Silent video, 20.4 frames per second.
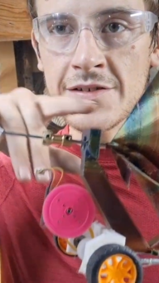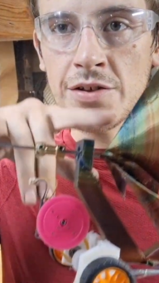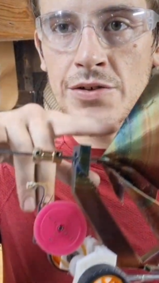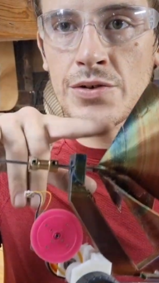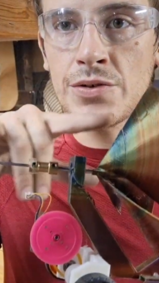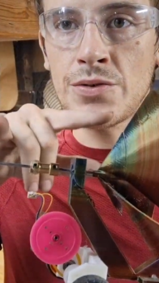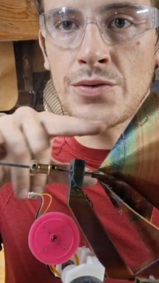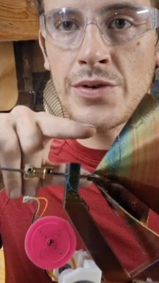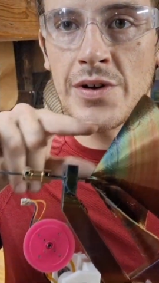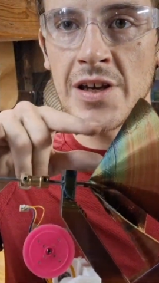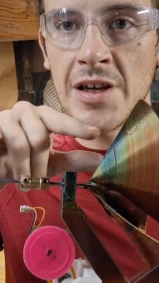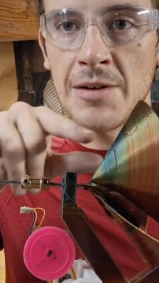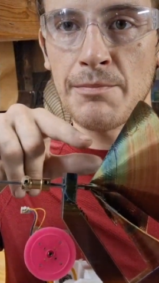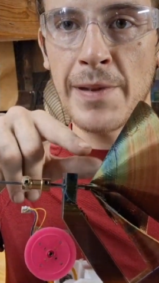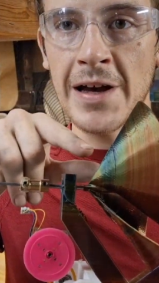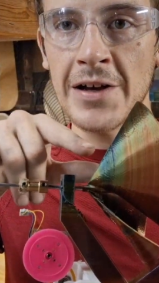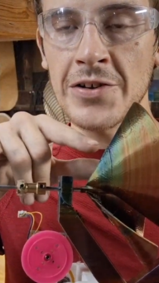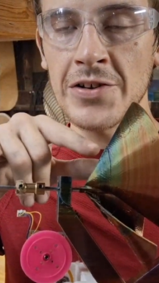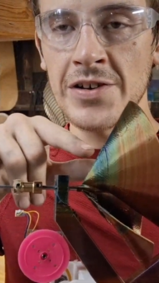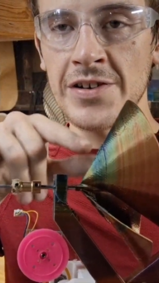2
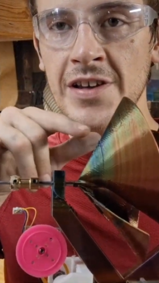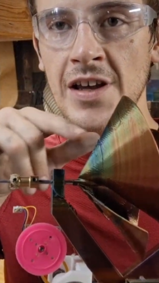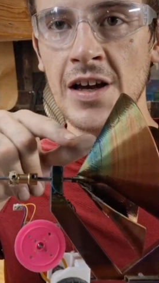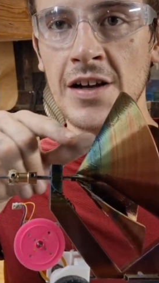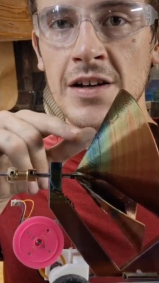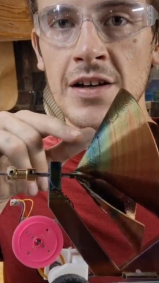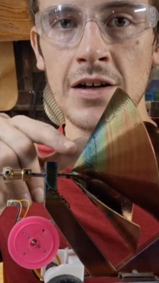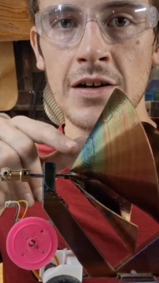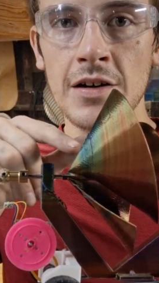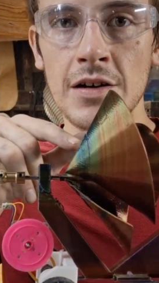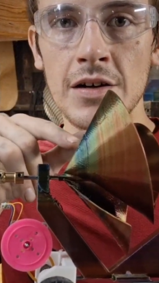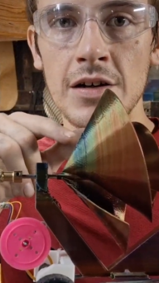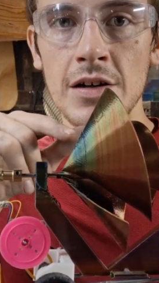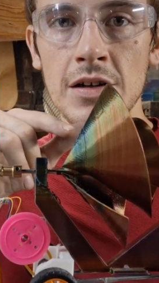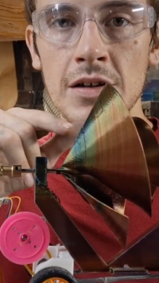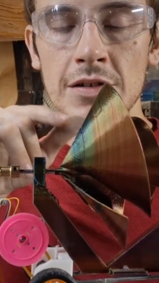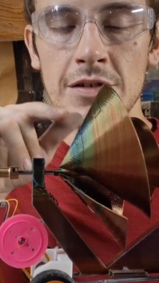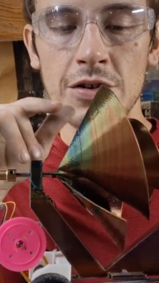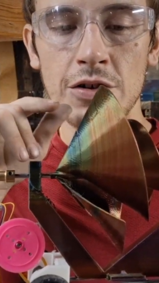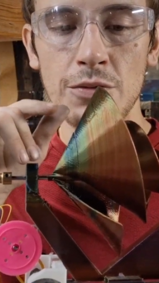impellers on here
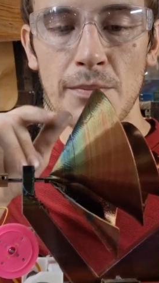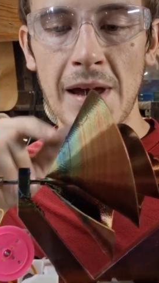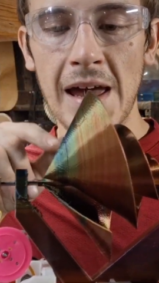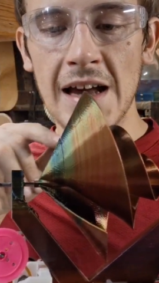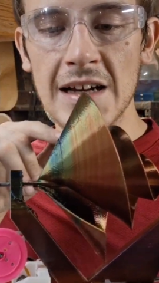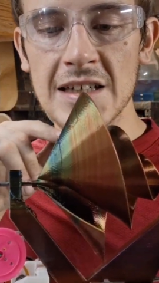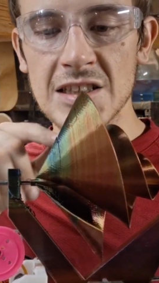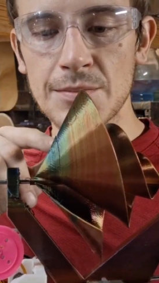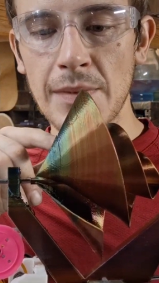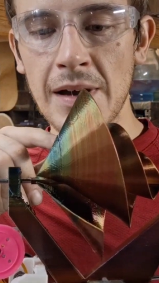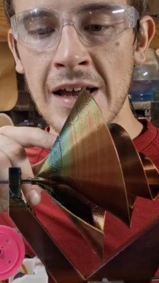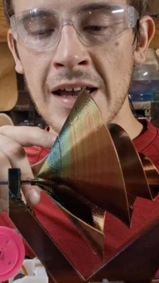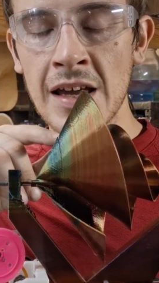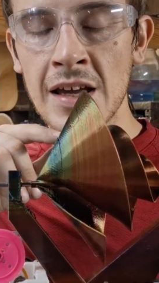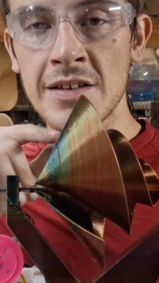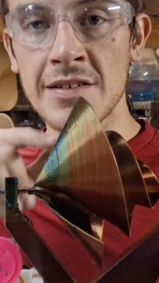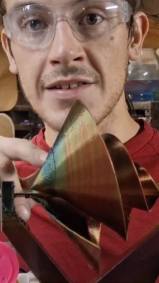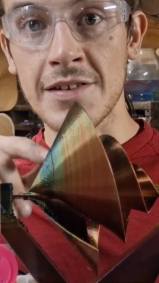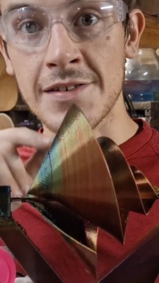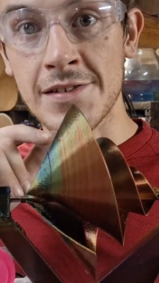to
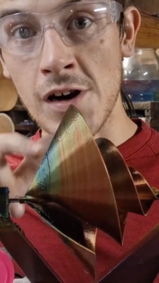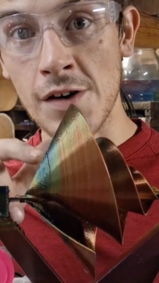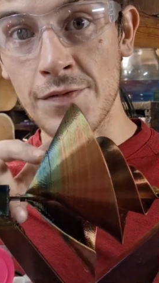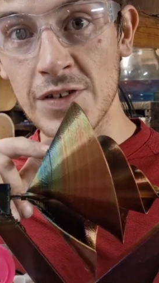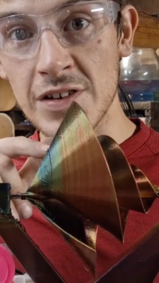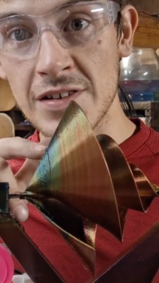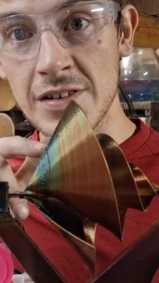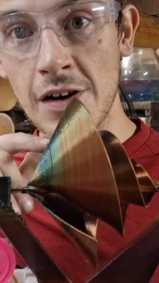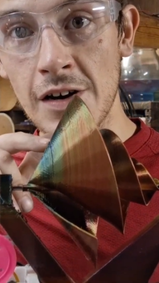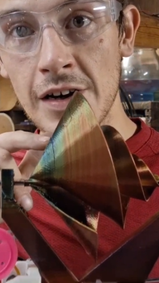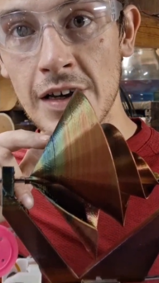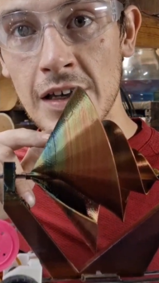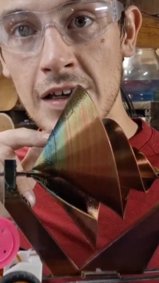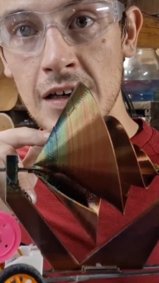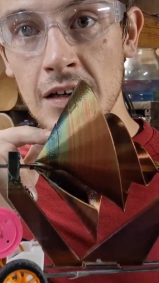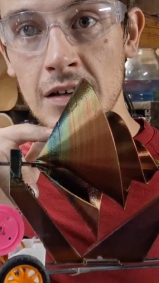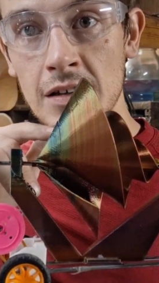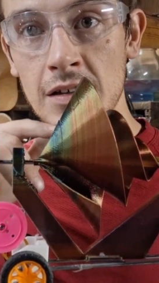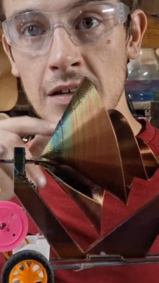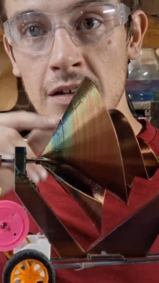maximize the surface
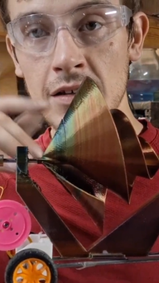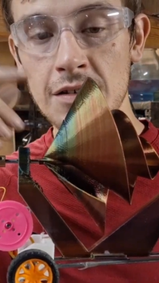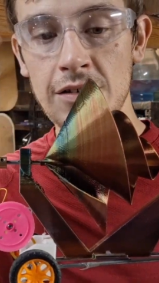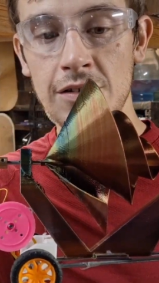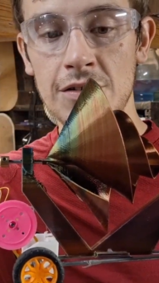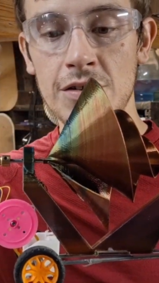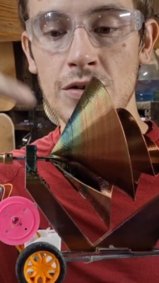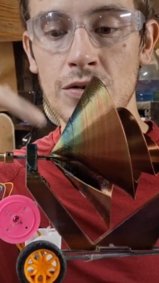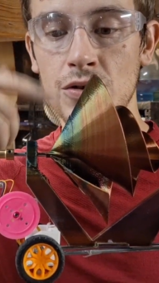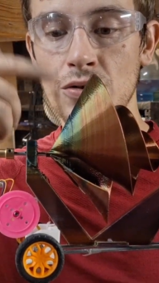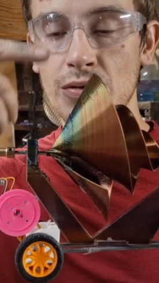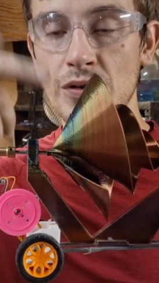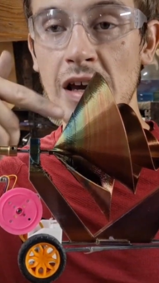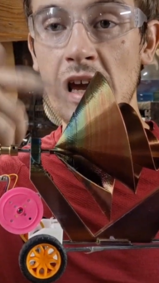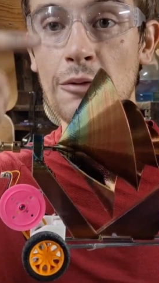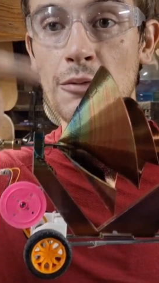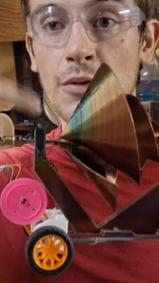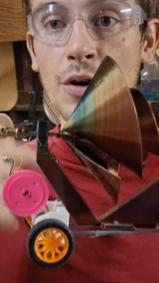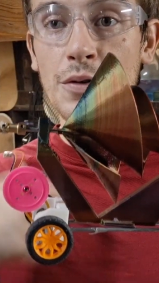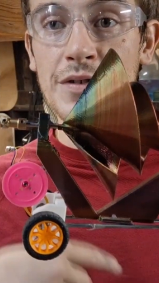area to
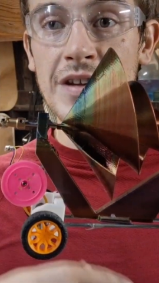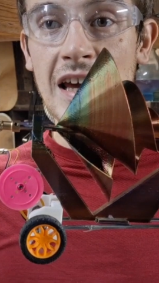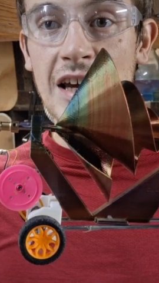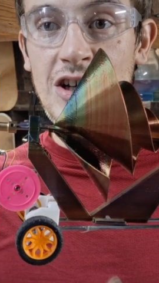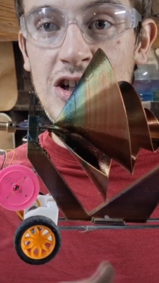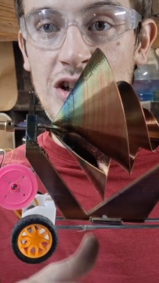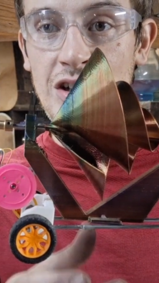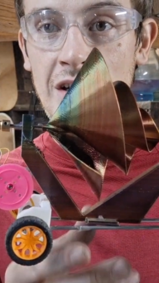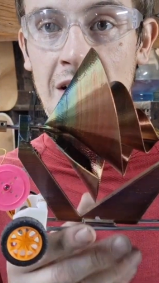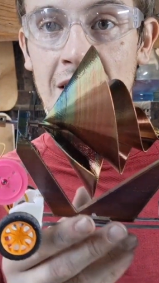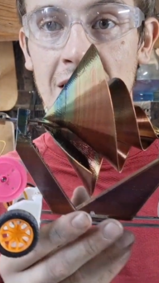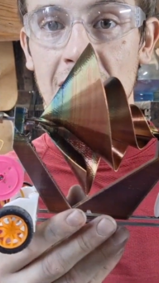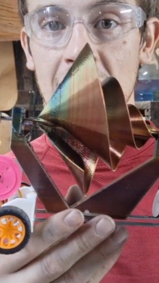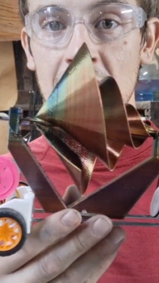create rotation